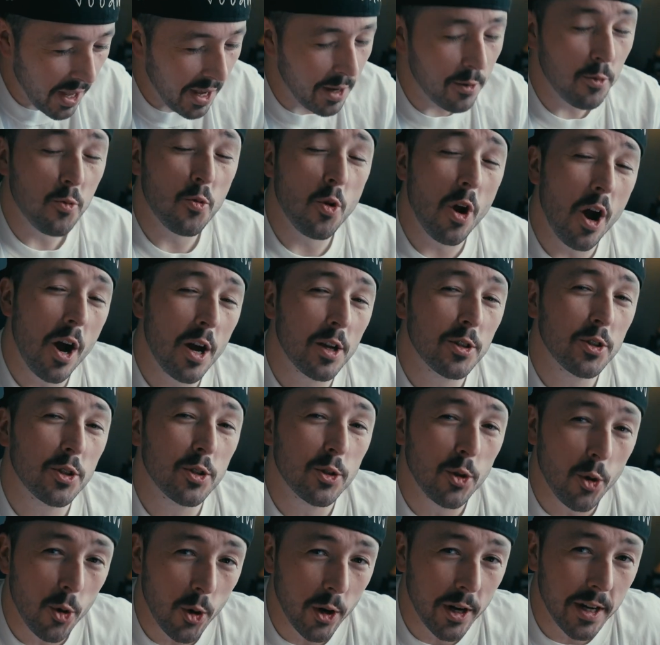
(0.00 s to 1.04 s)
and raw
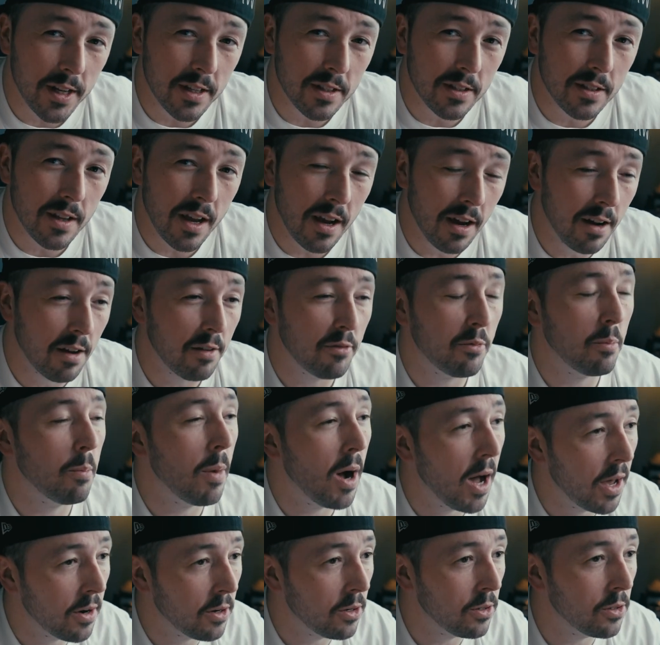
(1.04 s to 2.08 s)
stories of
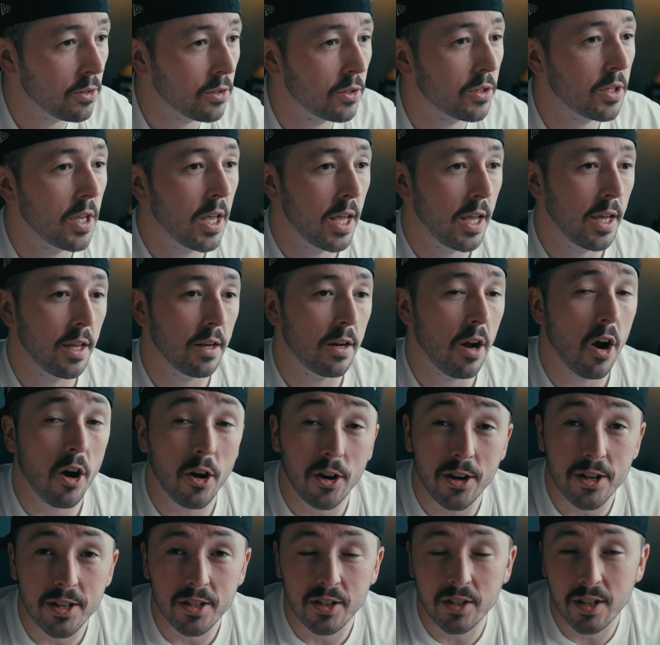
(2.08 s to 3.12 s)
models and
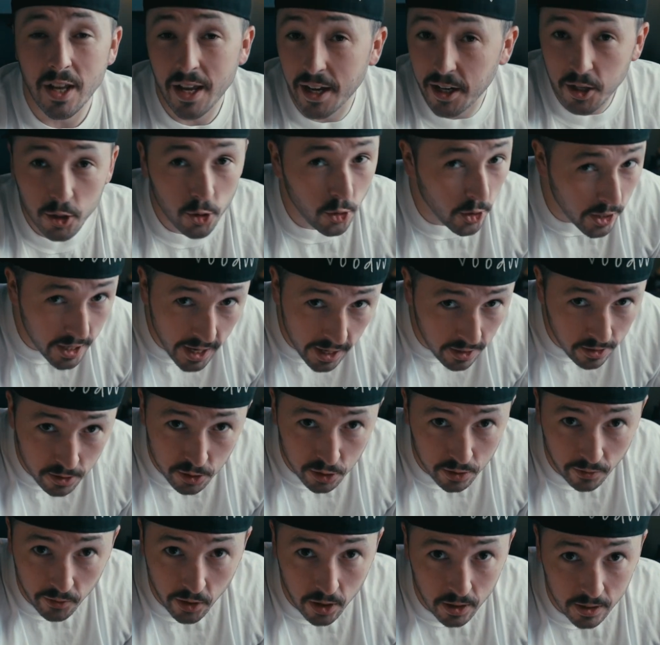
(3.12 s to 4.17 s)
artists and
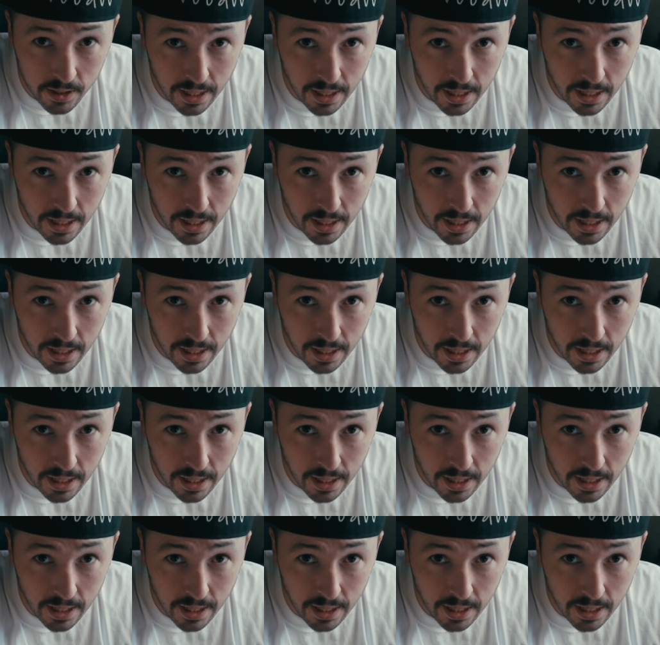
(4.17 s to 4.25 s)
creators of all